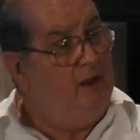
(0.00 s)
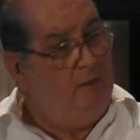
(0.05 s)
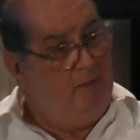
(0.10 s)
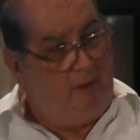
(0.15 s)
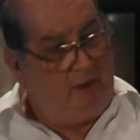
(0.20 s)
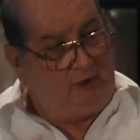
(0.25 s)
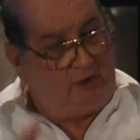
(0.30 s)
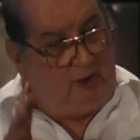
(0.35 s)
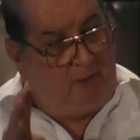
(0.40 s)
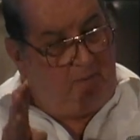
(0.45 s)

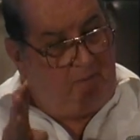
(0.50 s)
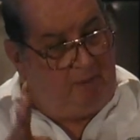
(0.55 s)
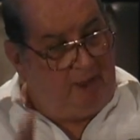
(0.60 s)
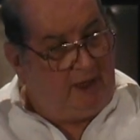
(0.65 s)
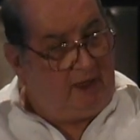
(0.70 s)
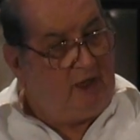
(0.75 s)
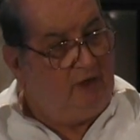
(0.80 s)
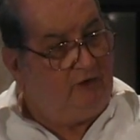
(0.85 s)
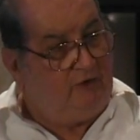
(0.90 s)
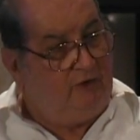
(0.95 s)
but the
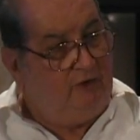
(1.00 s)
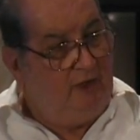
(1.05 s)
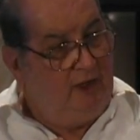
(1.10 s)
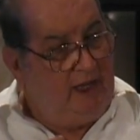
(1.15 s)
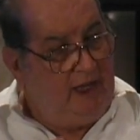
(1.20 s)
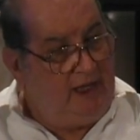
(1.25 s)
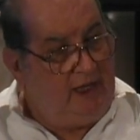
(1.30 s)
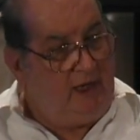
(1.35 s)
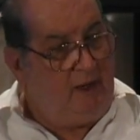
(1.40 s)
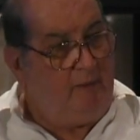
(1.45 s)
biggest
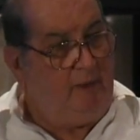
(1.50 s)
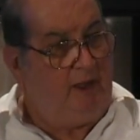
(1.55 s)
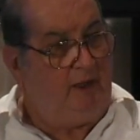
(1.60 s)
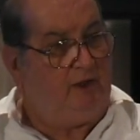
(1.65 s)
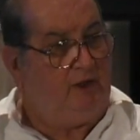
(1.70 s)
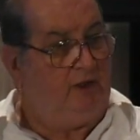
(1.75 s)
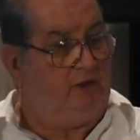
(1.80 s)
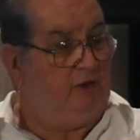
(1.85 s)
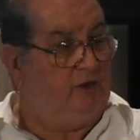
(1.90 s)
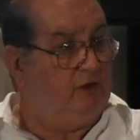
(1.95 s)
enemy
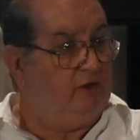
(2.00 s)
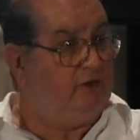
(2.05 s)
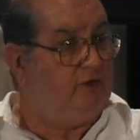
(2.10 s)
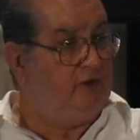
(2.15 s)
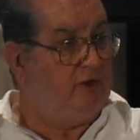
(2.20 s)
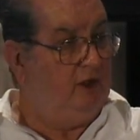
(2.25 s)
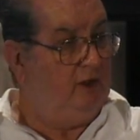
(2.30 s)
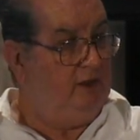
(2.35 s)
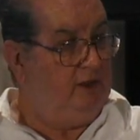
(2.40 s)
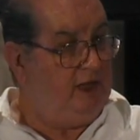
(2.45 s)
that this
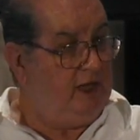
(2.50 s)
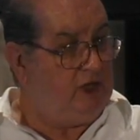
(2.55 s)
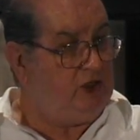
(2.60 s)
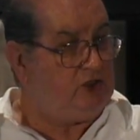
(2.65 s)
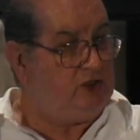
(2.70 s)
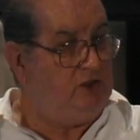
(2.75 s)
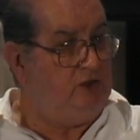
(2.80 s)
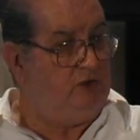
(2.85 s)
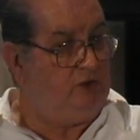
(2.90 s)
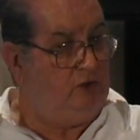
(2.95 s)

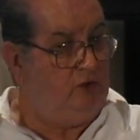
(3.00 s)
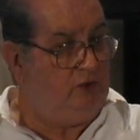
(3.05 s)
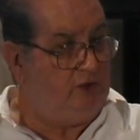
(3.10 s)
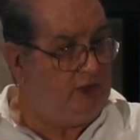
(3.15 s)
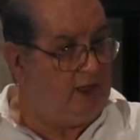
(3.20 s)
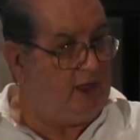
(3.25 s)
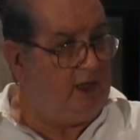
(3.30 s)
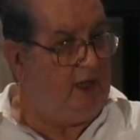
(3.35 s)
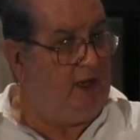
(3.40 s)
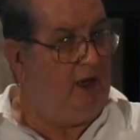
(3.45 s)
nation
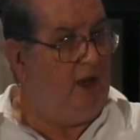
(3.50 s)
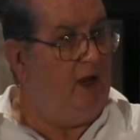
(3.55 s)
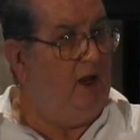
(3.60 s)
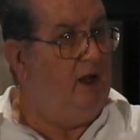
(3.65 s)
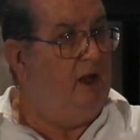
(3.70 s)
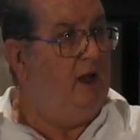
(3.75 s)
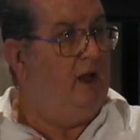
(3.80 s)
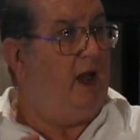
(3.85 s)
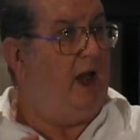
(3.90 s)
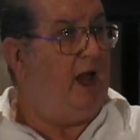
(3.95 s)
today
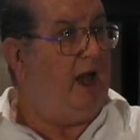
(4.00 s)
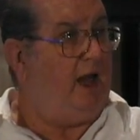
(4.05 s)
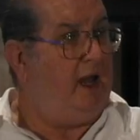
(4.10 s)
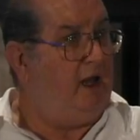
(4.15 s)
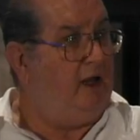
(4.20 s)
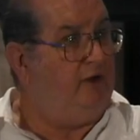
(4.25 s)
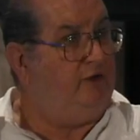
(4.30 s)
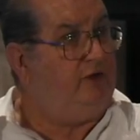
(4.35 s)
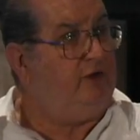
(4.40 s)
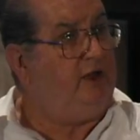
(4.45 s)

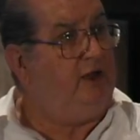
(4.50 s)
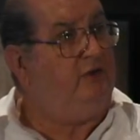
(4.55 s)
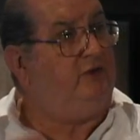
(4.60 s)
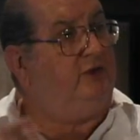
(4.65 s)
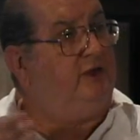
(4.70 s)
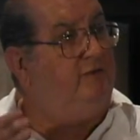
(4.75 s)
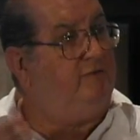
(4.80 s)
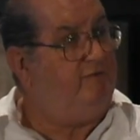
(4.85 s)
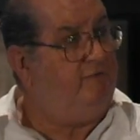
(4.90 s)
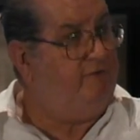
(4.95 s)
has is
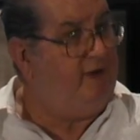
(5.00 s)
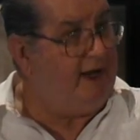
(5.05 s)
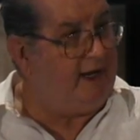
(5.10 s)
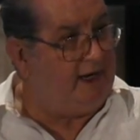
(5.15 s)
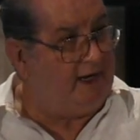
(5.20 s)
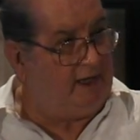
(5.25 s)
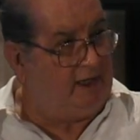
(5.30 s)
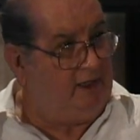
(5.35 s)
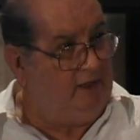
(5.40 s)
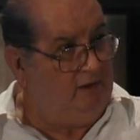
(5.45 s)
the
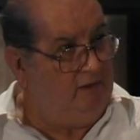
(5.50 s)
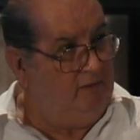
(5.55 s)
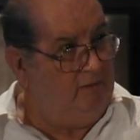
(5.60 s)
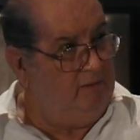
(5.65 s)
Vatican.